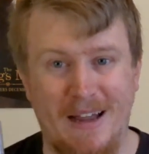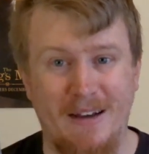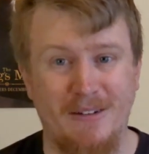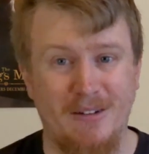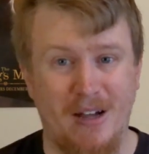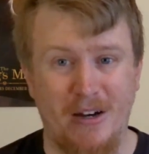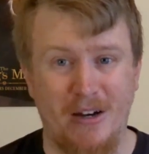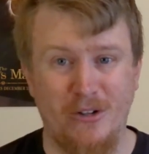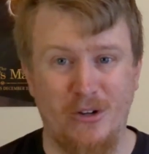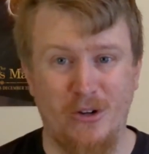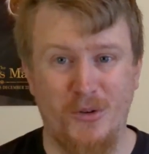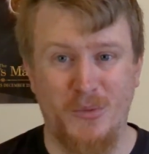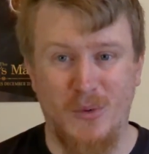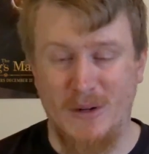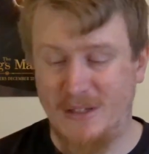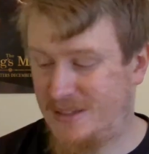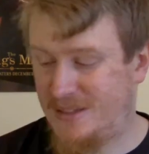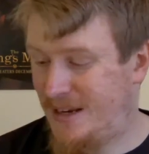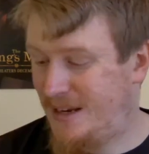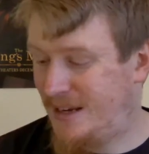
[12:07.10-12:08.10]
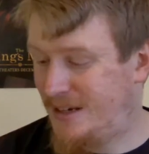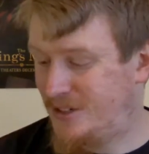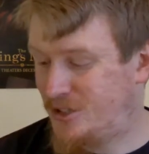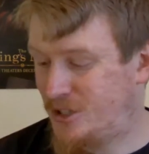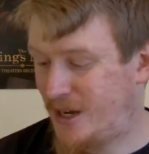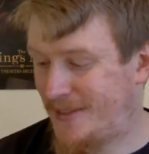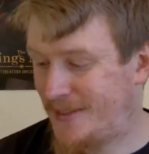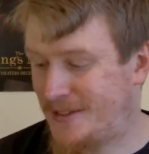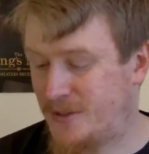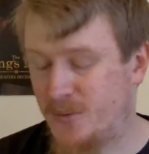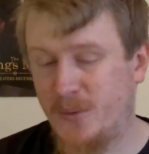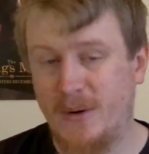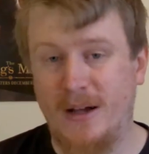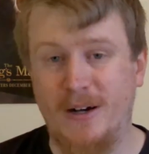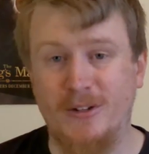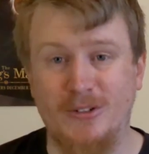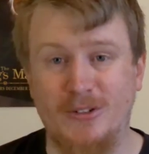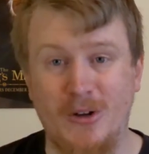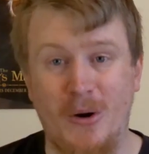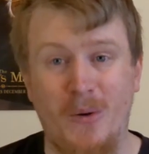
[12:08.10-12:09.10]
on good ones and check this one
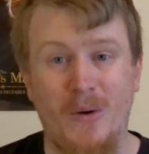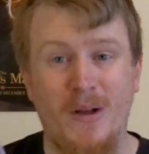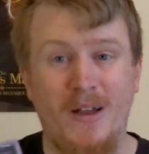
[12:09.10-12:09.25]
out. So